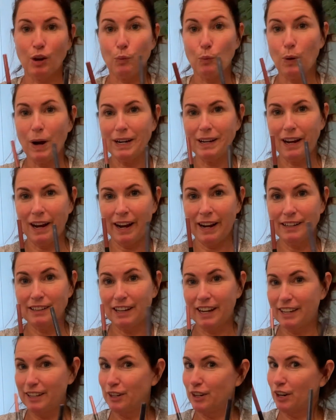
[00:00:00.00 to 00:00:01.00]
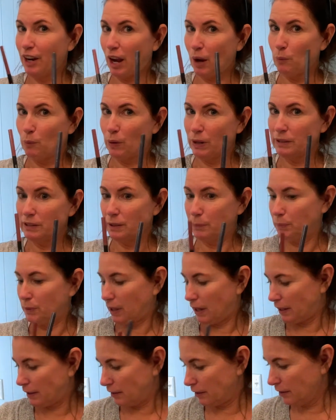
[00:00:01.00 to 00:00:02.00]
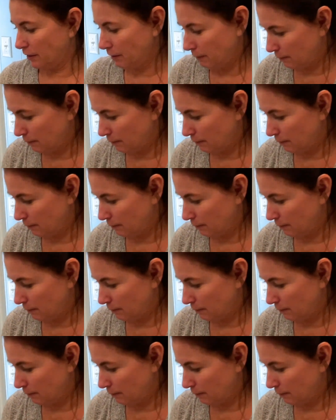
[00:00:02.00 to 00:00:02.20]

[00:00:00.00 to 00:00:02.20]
1 eyeliner and 1 lip liner.